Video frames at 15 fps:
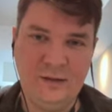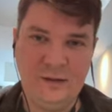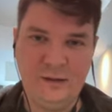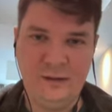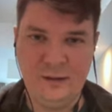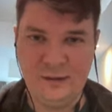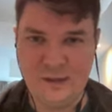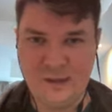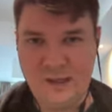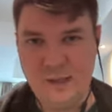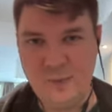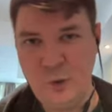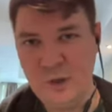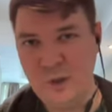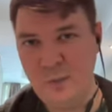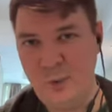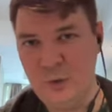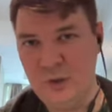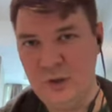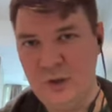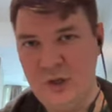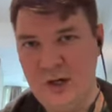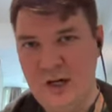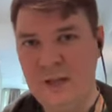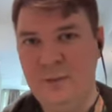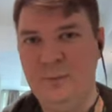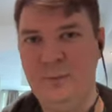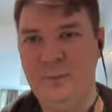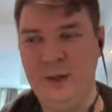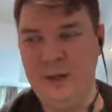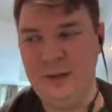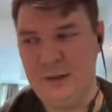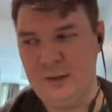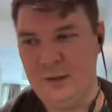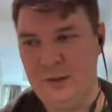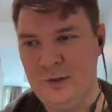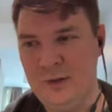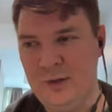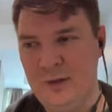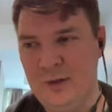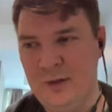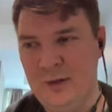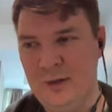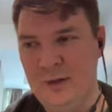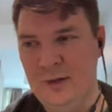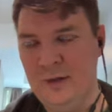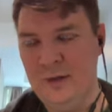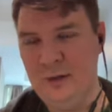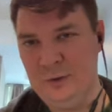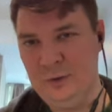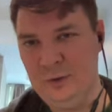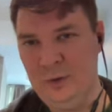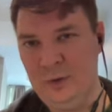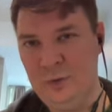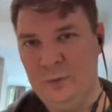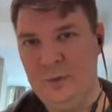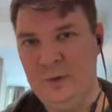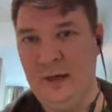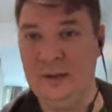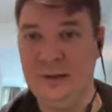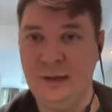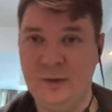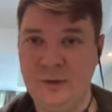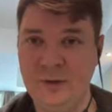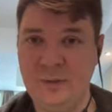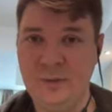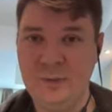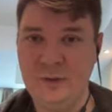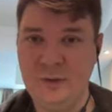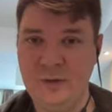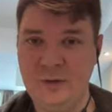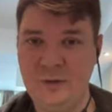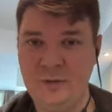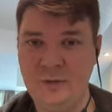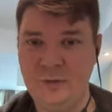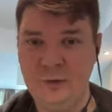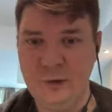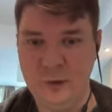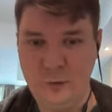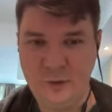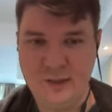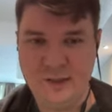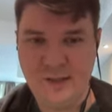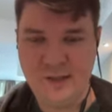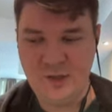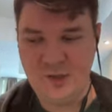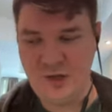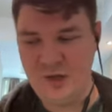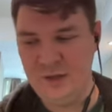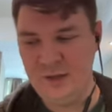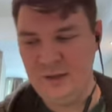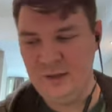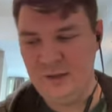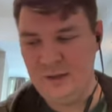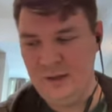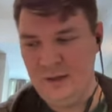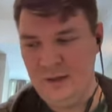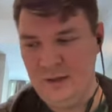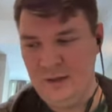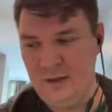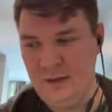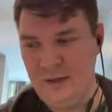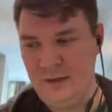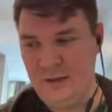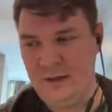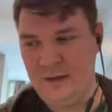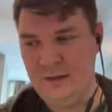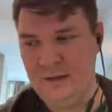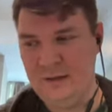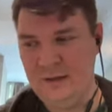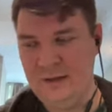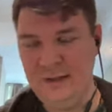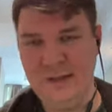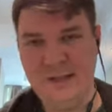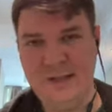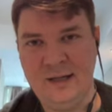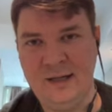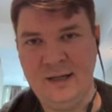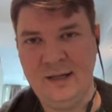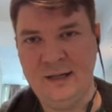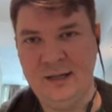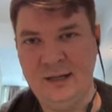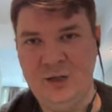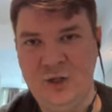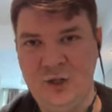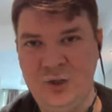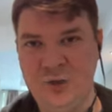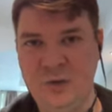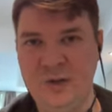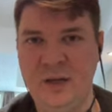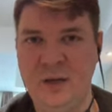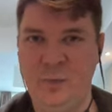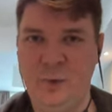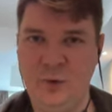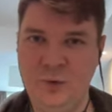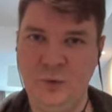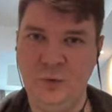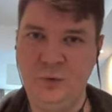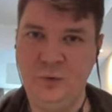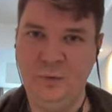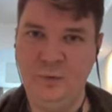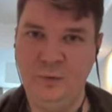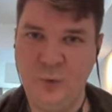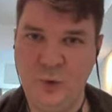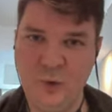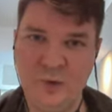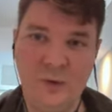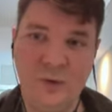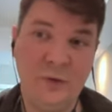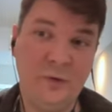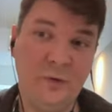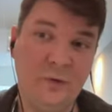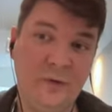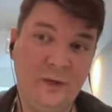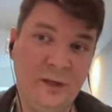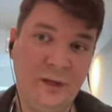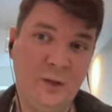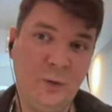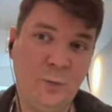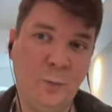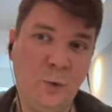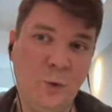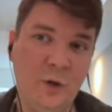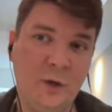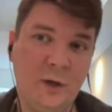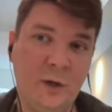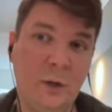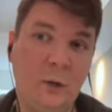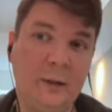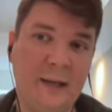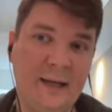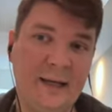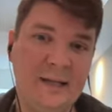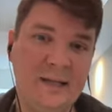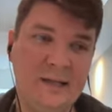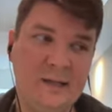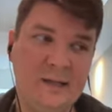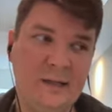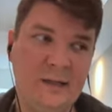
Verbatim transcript: this is the most important chart because YouTube algorithms look at this chart and they decide should they post post your video more or less